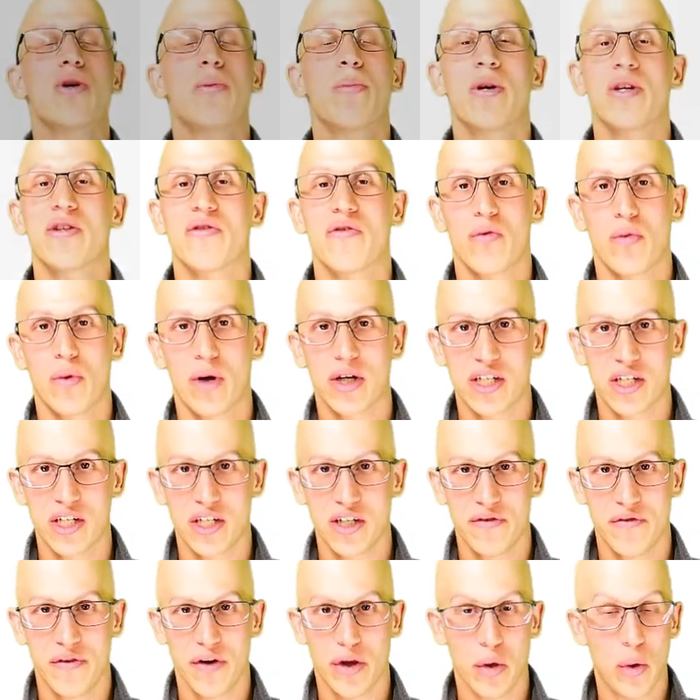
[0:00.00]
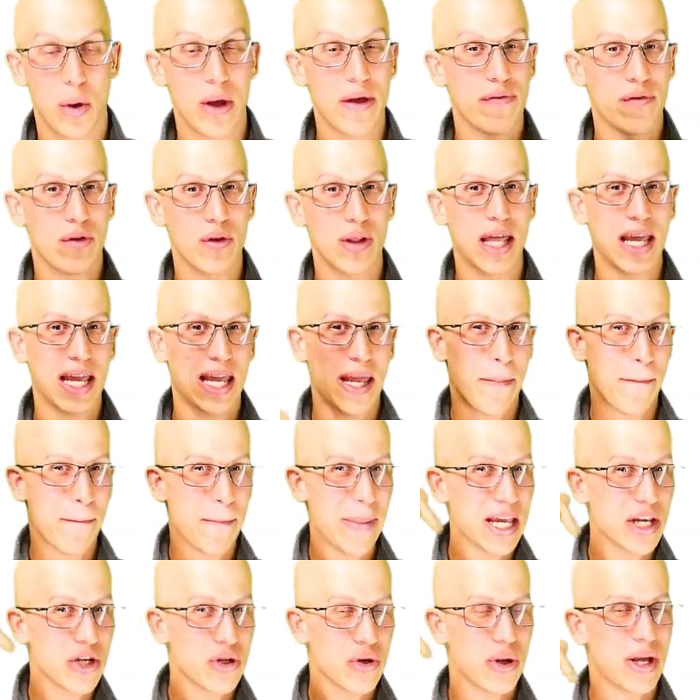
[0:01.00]
you so much for watching this video. If you like it,
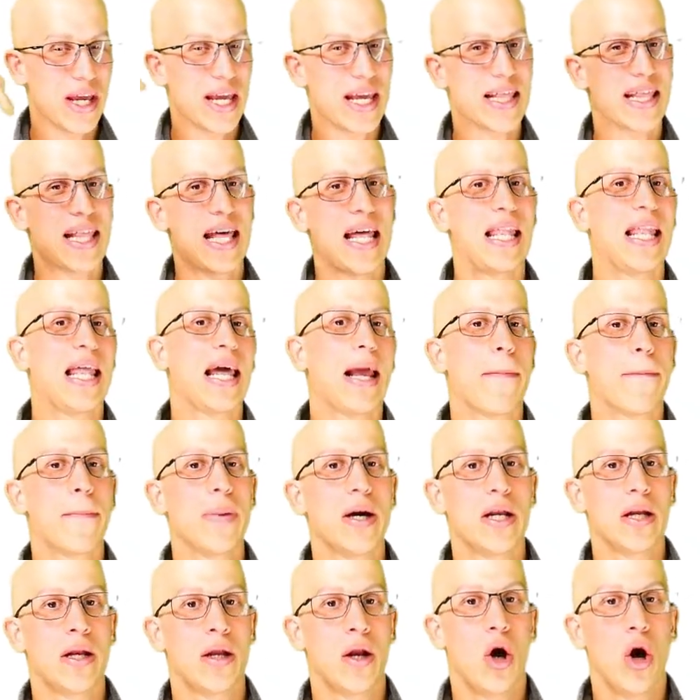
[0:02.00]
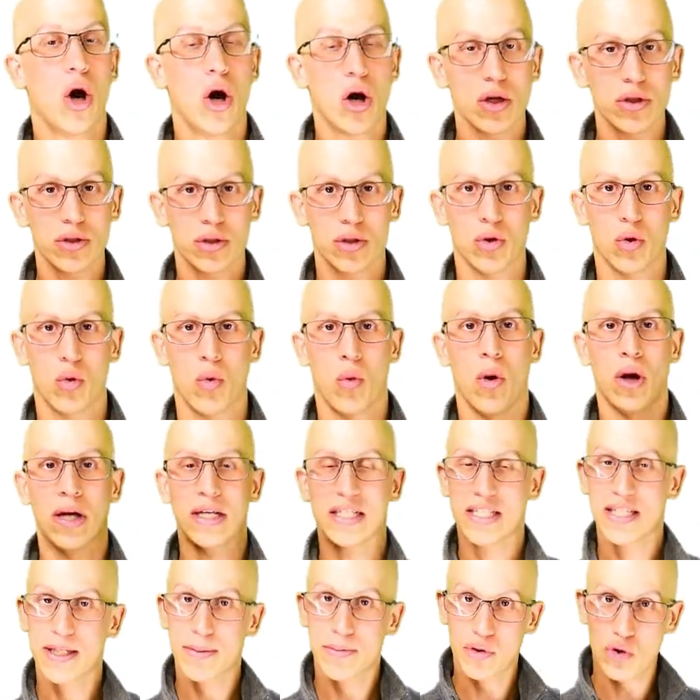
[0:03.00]
make sure you hit that like button. Also,
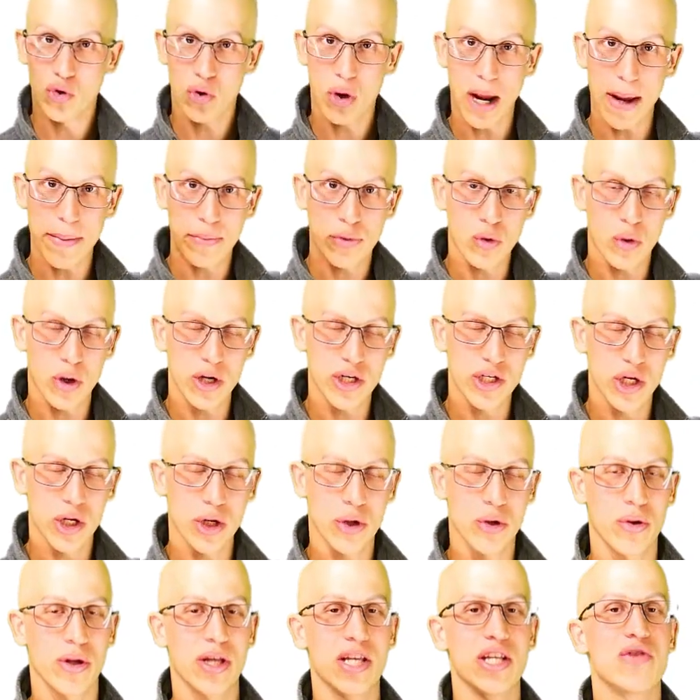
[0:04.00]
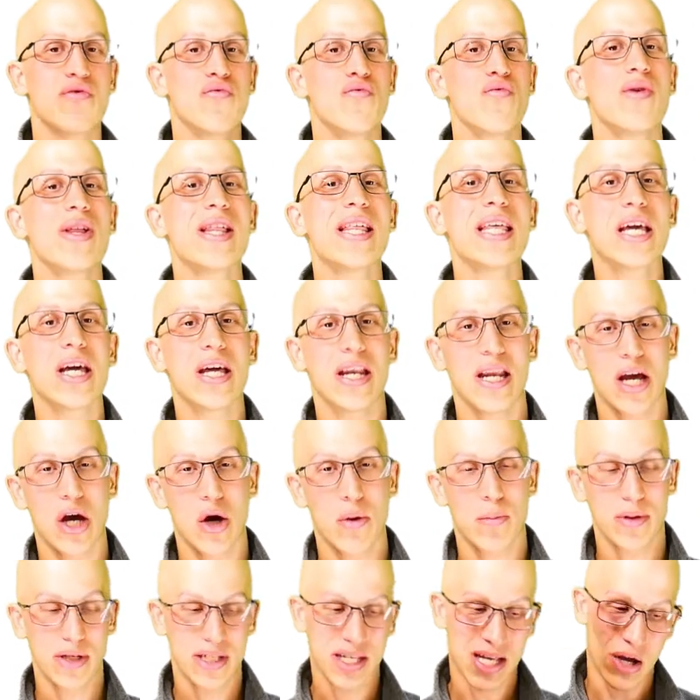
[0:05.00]
subscribe to our channel. It's really gonna
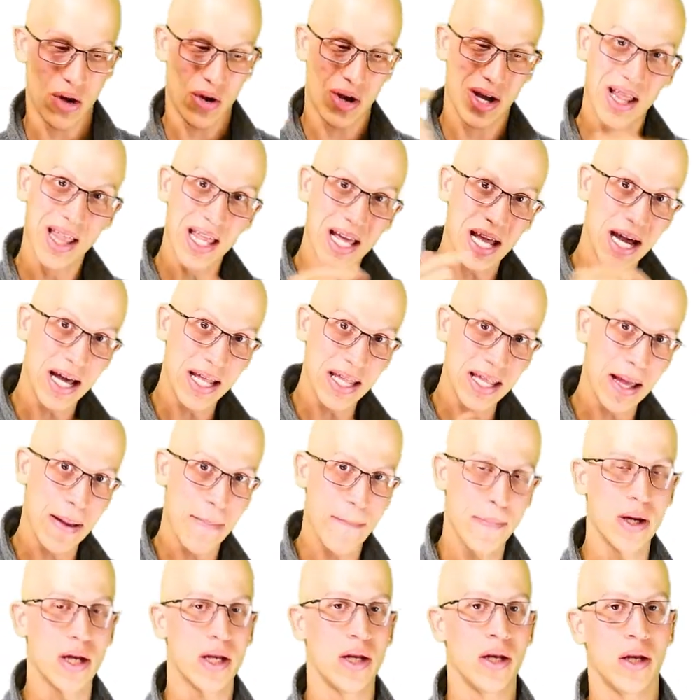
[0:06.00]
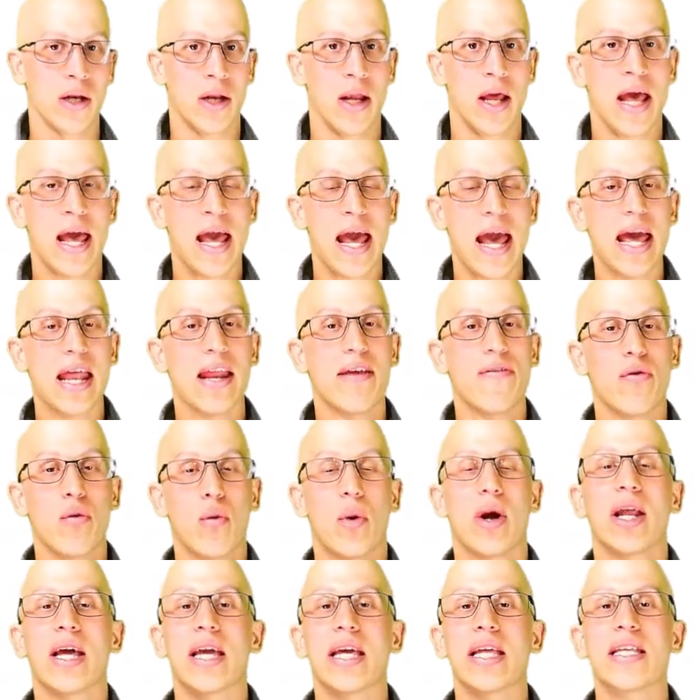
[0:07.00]
help us out. Click on that button. And if you
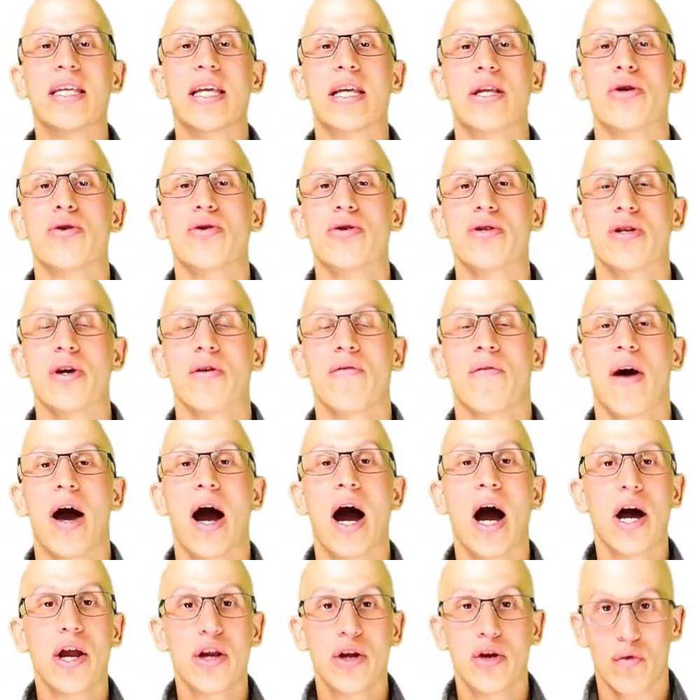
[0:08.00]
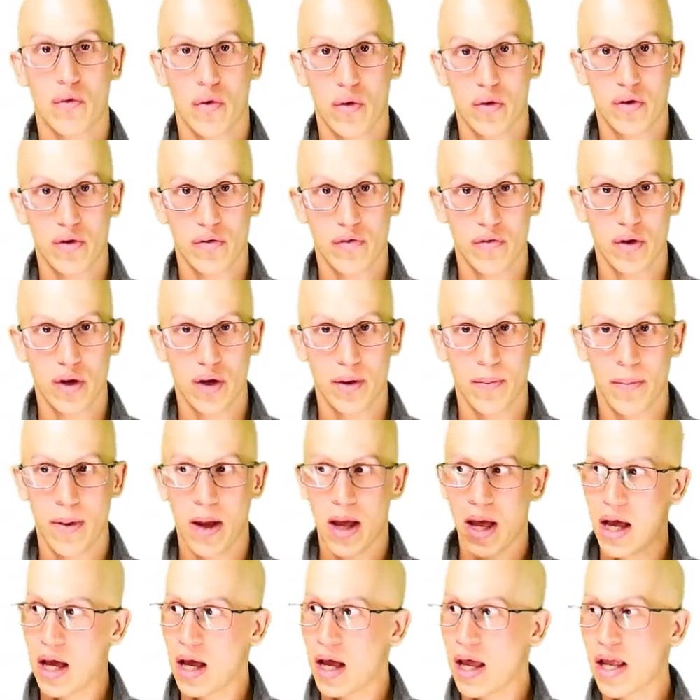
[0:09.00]
wanna continue yourself on your road to freedom,
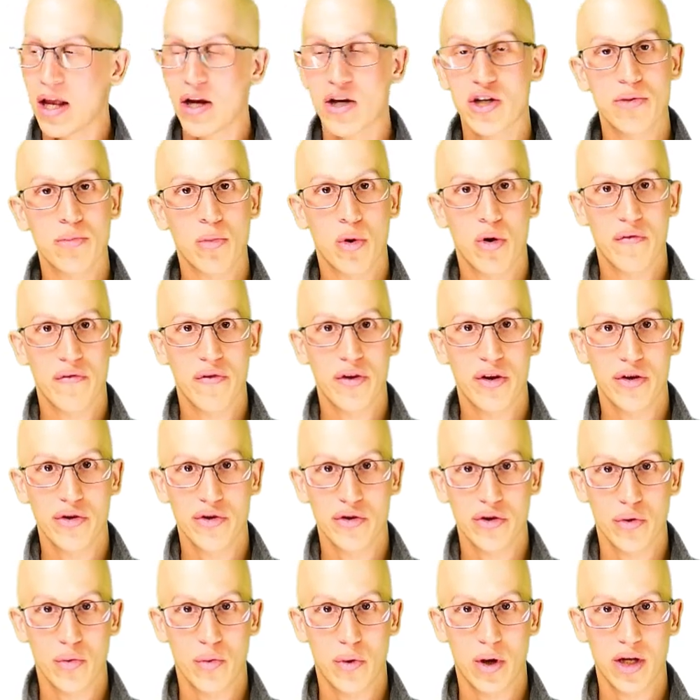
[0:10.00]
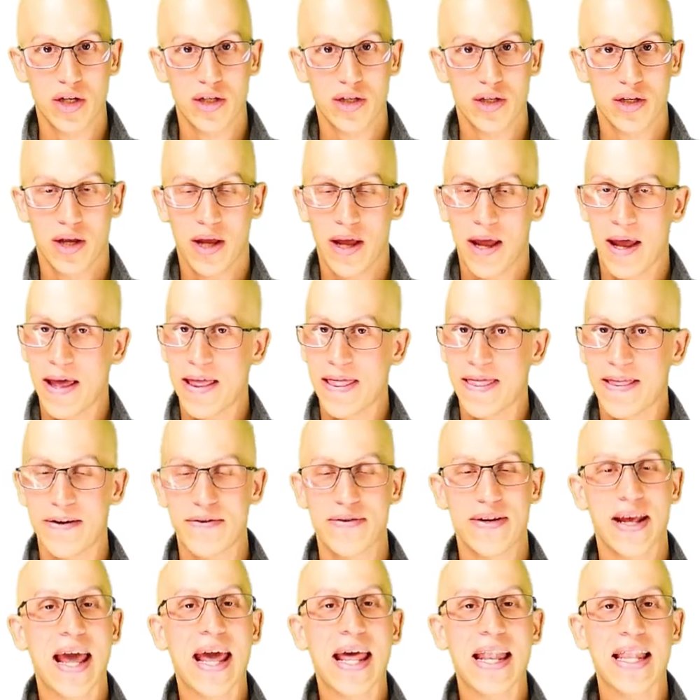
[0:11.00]
here's more videos to watch.
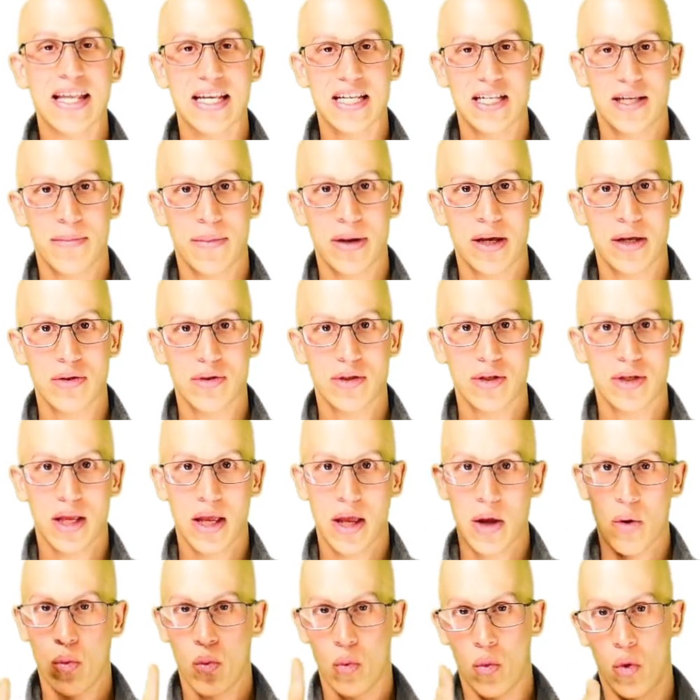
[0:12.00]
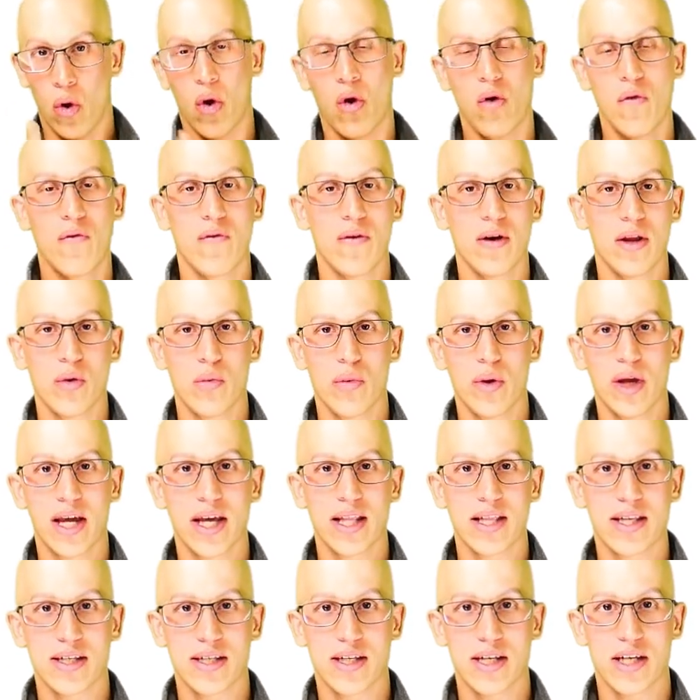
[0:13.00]
There's endless amounts. Hopefully we
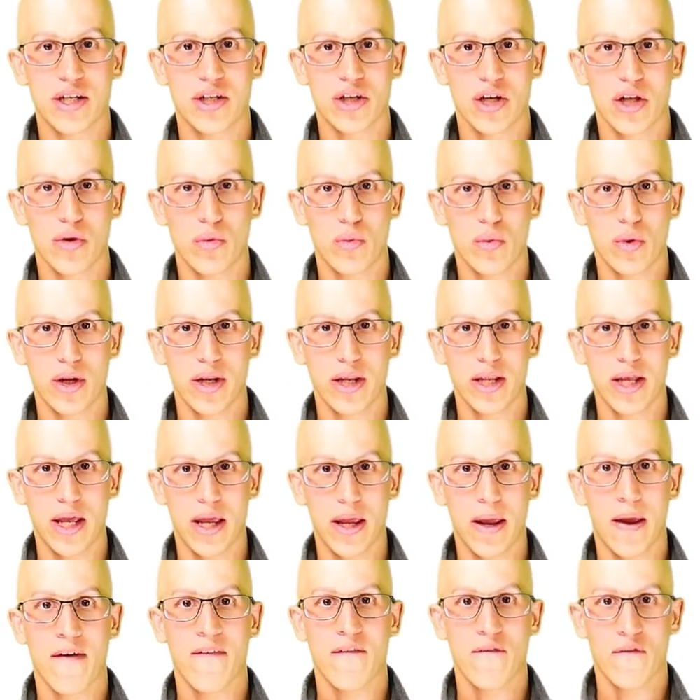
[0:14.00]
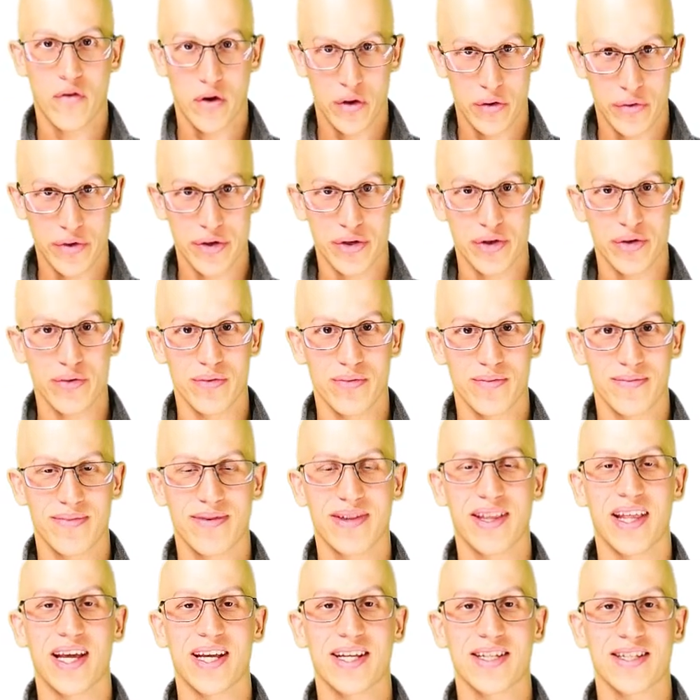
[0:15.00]
get to see each other one day very soon.
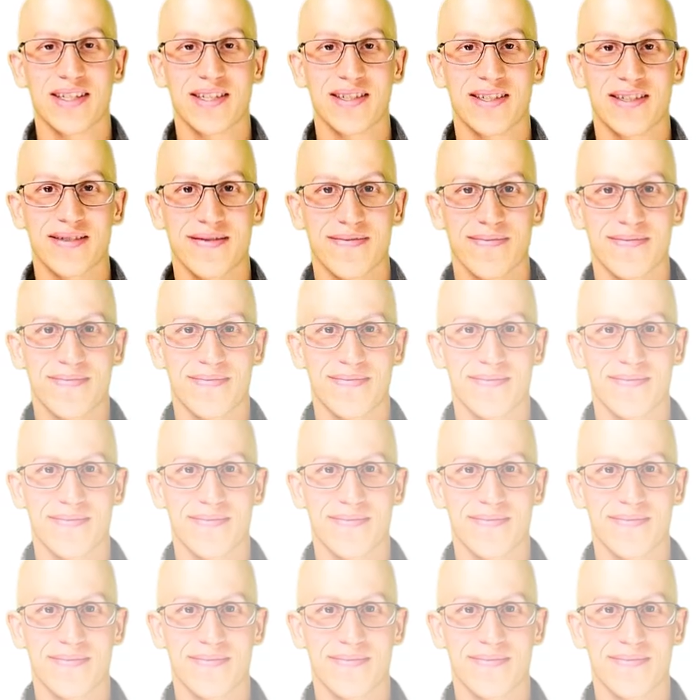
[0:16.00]
Thanks.